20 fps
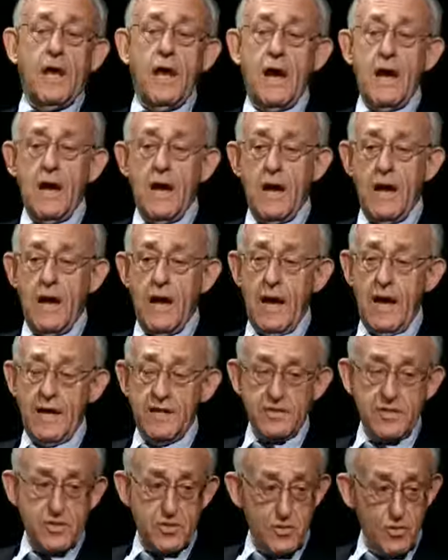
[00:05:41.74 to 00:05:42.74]

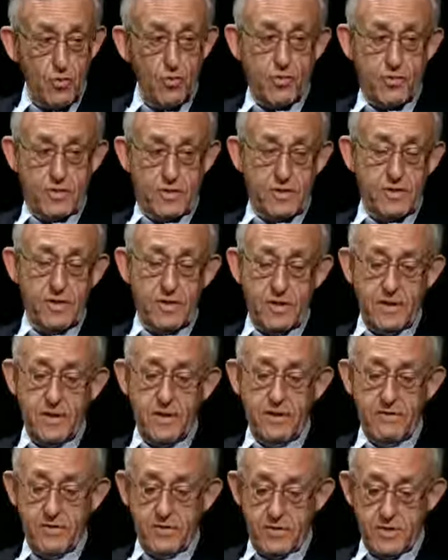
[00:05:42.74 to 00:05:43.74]
and store it.
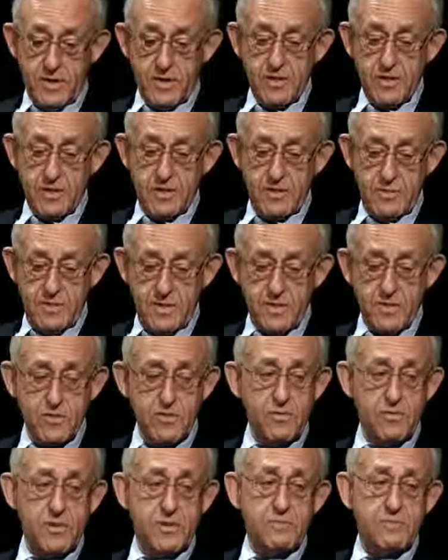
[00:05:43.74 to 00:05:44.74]
And everything is going to be
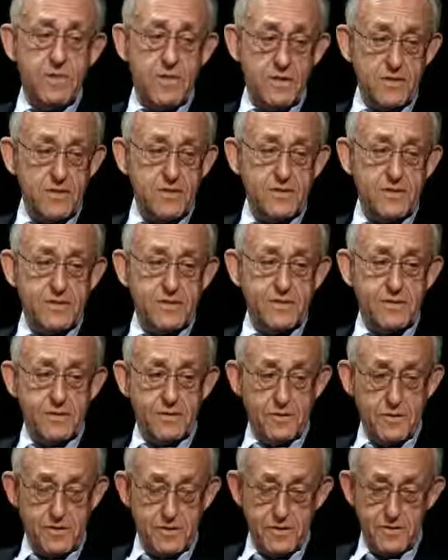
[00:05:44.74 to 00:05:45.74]
stored in Boston.
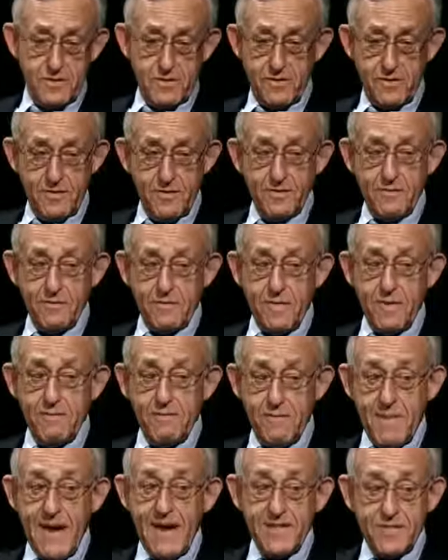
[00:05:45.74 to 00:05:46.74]
This is a
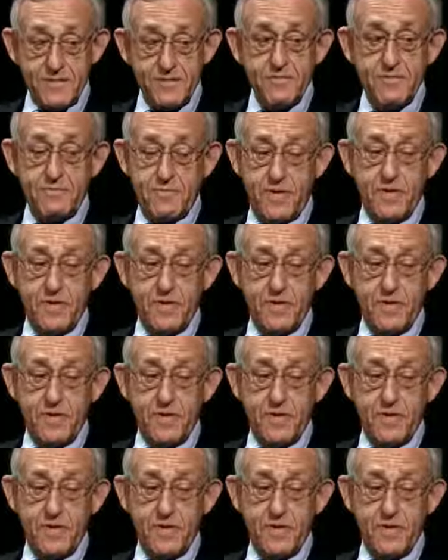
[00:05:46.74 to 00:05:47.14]
massive